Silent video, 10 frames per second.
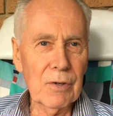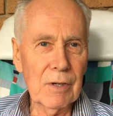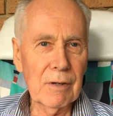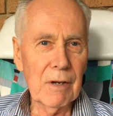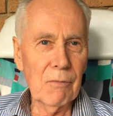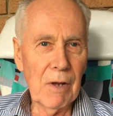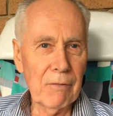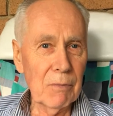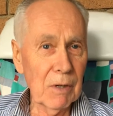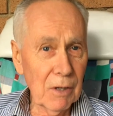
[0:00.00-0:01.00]
us, and we
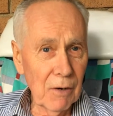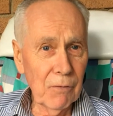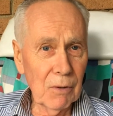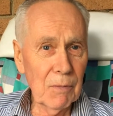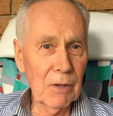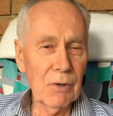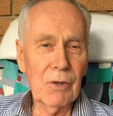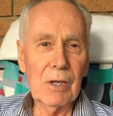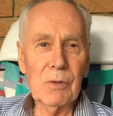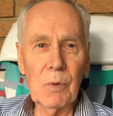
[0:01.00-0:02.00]
have to be careful about the
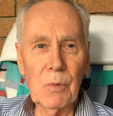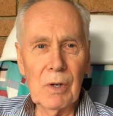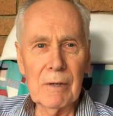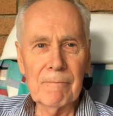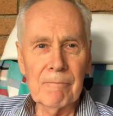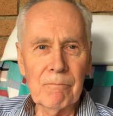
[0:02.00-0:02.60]
things we want.